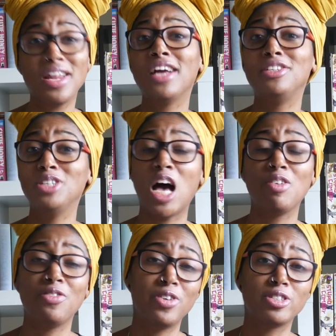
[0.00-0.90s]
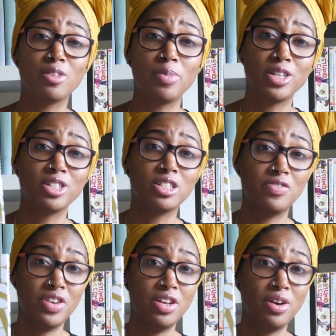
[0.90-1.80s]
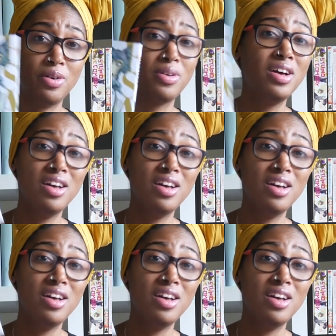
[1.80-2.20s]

I do have a first impressions video